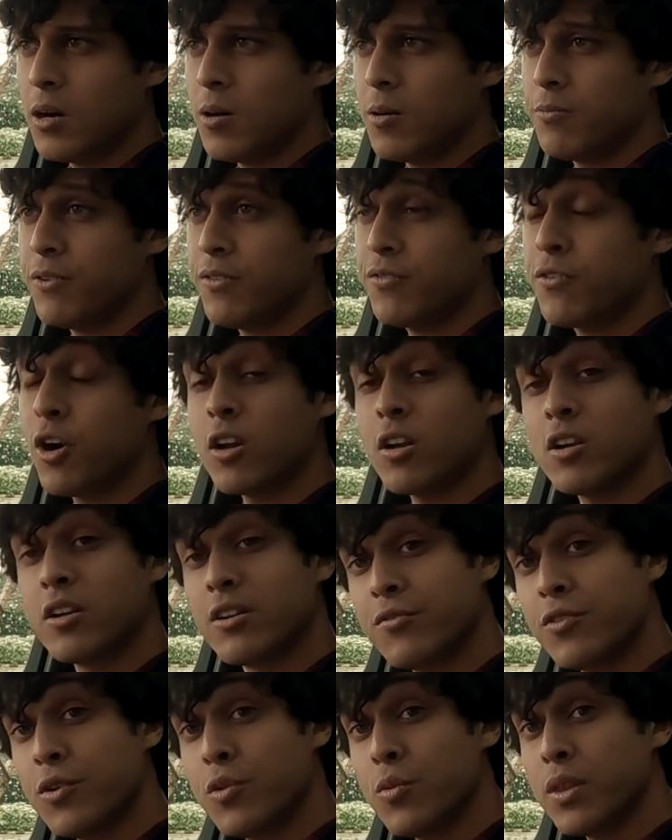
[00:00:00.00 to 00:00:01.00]
We've got a
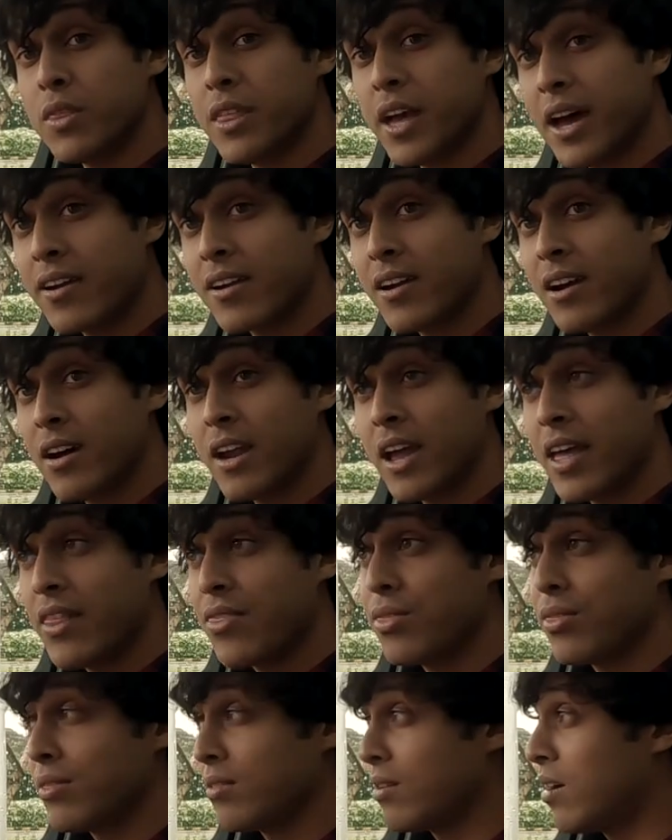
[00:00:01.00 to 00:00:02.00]
review with that car,
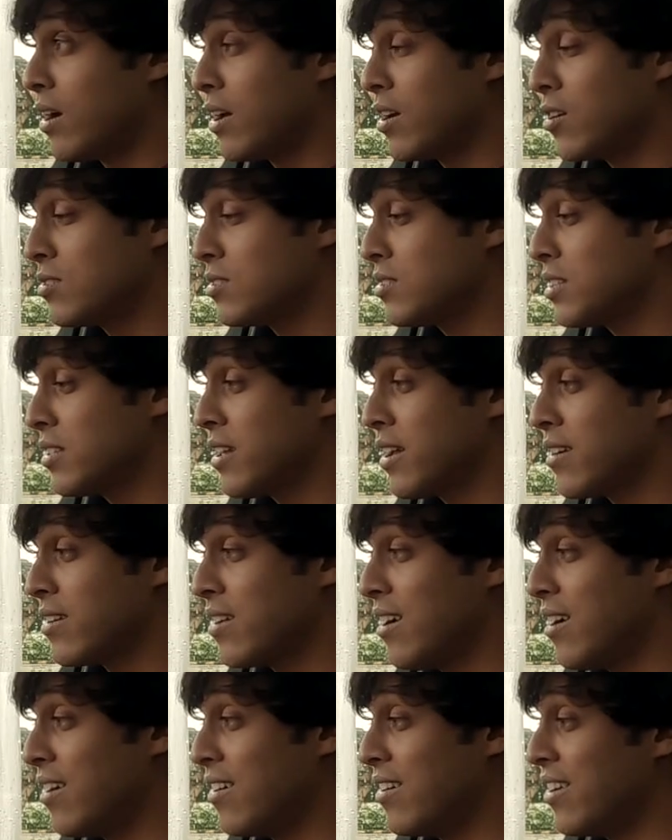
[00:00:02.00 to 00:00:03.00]
and I gotta say, that
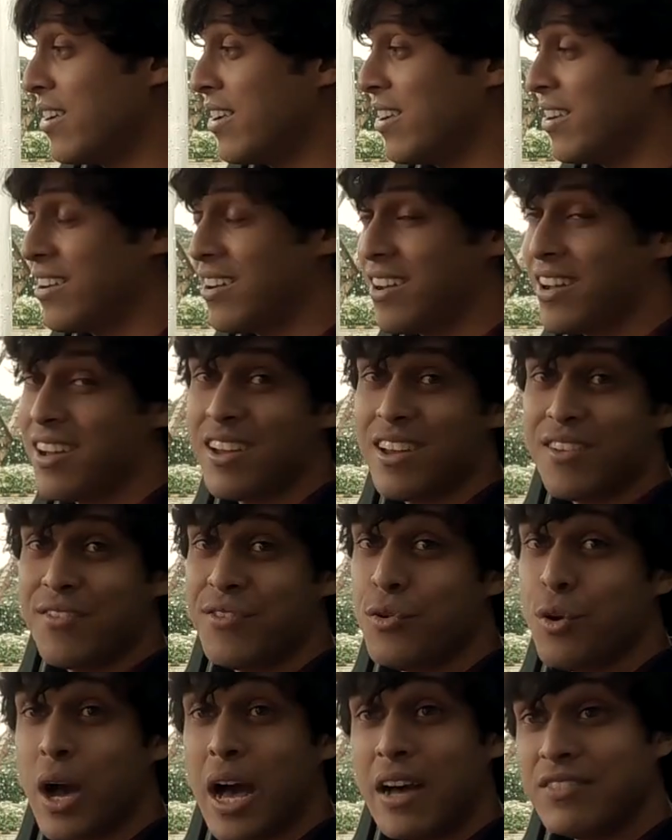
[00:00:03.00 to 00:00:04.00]
car, if
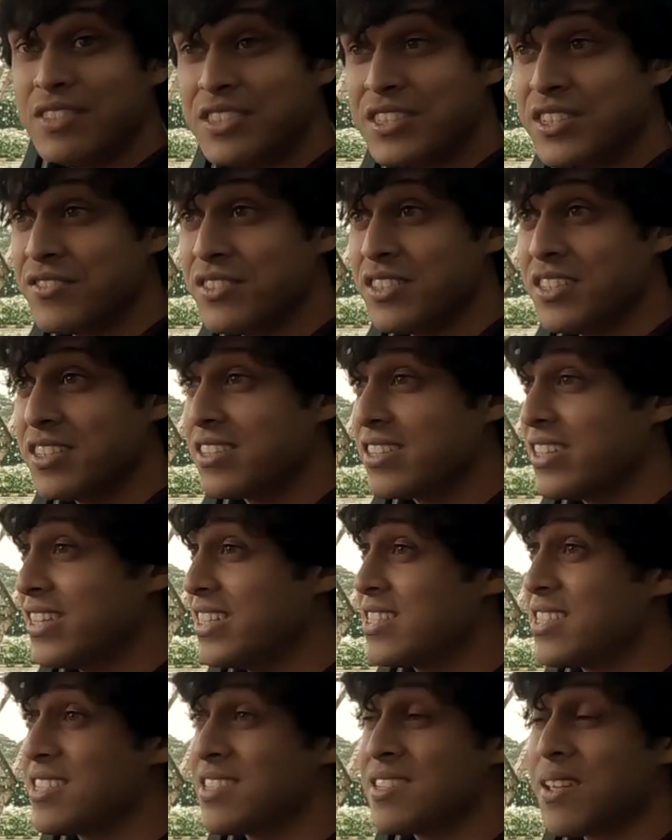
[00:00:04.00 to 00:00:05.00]
you haven't driven it,
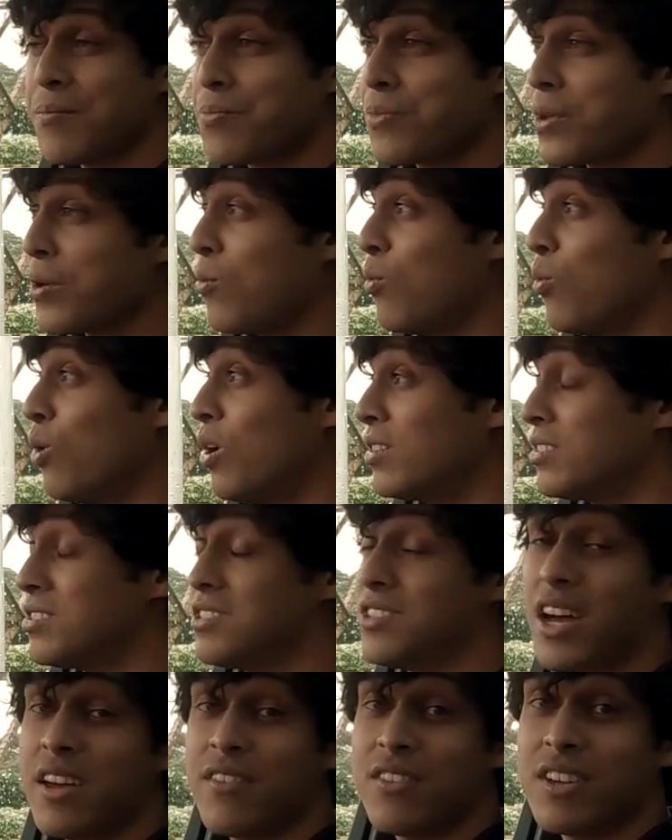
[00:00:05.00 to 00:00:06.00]
it's something worth
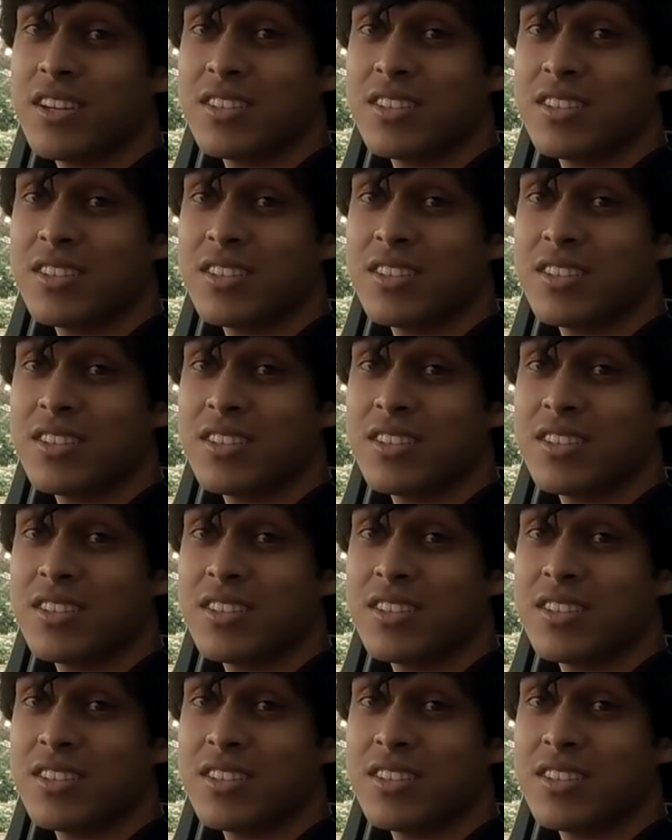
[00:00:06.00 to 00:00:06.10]
driving.